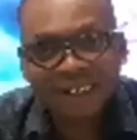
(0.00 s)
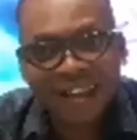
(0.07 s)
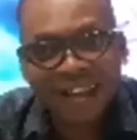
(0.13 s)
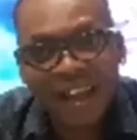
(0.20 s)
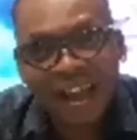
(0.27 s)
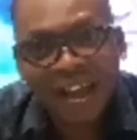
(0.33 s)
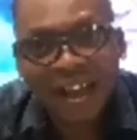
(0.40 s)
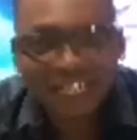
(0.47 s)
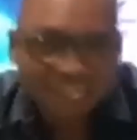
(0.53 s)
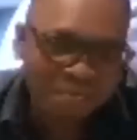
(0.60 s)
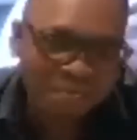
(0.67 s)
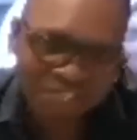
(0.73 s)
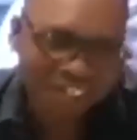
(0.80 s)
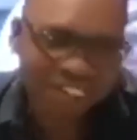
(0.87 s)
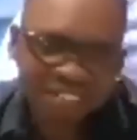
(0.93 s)
I did my
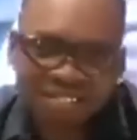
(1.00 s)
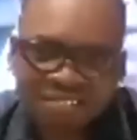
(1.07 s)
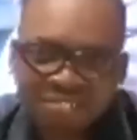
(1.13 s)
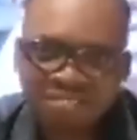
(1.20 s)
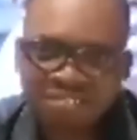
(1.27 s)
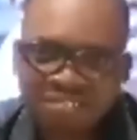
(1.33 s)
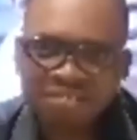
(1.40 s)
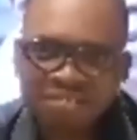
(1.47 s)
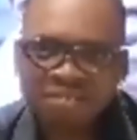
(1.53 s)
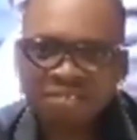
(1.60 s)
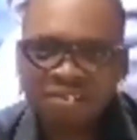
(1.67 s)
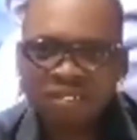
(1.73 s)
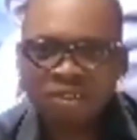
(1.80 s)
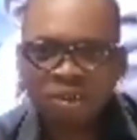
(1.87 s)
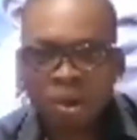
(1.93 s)
funnel.
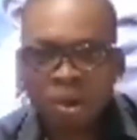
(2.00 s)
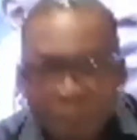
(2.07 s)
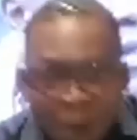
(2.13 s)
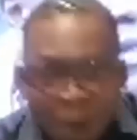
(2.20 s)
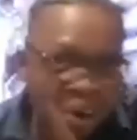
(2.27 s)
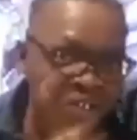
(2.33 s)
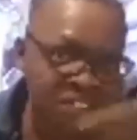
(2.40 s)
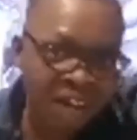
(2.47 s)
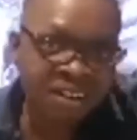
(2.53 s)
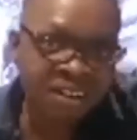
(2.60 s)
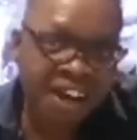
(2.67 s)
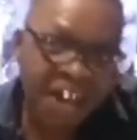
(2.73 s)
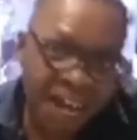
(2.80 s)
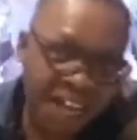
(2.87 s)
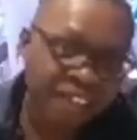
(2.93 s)
Oh, Papa Konya, Anna
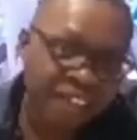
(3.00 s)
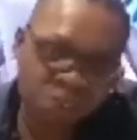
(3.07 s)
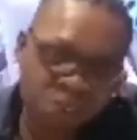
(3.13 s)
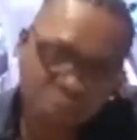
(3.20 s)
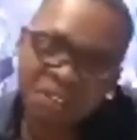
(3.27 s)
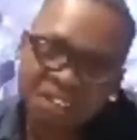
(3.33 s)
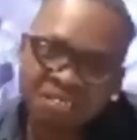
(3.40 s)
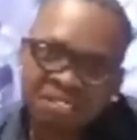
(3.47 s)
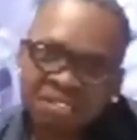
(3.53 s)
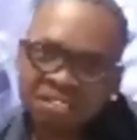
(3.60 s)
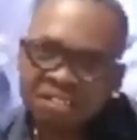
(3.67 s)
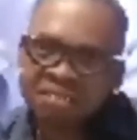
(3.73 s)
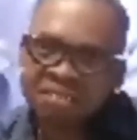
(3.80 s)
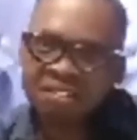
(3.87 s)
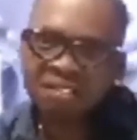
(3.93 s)
can cancel me.
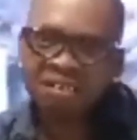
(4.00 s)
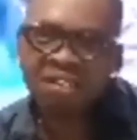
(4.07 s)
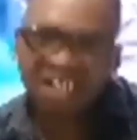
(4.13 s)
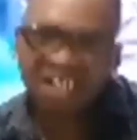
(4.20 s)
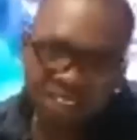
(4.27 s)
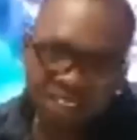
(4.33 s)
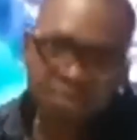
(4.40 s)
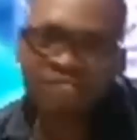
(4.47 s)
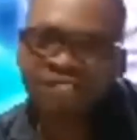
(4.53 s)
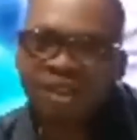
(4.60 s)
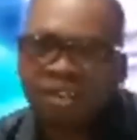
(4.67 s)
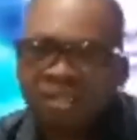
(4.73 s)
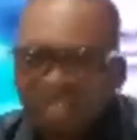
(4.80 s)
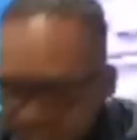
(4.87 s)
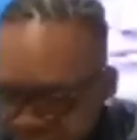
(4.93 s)
I did my
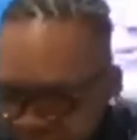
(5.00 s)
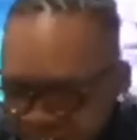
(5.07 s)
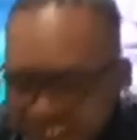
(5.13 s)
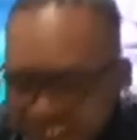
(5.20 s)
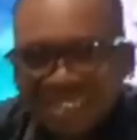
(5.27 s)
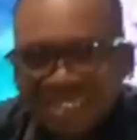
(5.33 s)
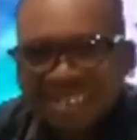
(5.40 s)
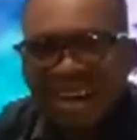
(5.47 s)
funnel. What's ya?